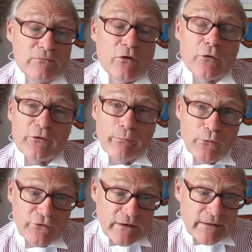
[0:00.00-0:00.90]

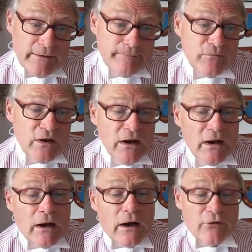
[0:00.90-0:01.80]
correspondingly,
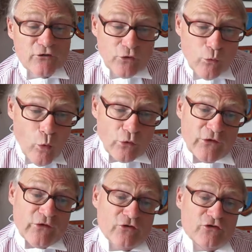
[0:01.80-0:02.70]
uh, to
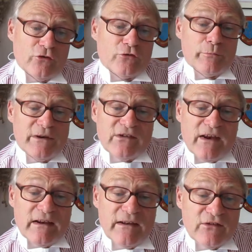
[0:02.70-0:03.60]
orders that children be
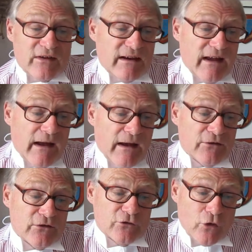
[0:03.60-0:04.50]
taken into care
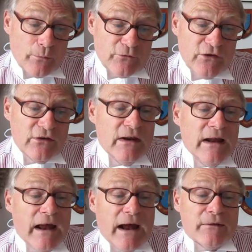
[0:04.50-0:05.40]
and adopted,
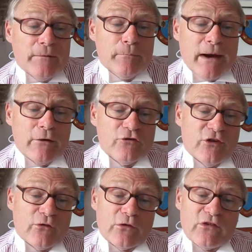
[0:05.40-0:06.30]
and that
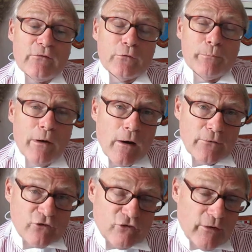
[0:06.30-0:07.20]
marriages or civil
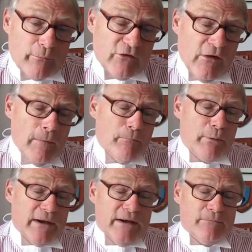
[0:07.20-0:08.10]
partnerships
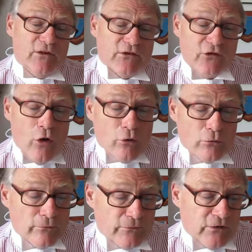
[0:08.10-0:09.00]
be
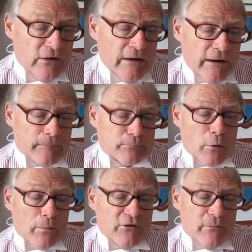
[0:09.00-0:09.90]
dissolved and
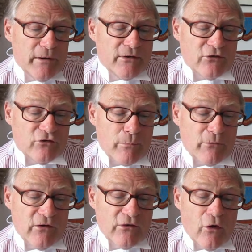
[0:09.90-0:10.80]
property be
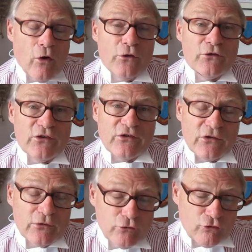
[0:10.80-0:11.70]
distributed on
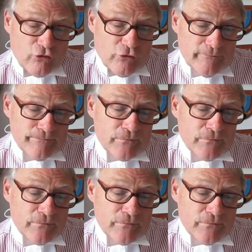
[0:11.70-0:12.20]
dissolution.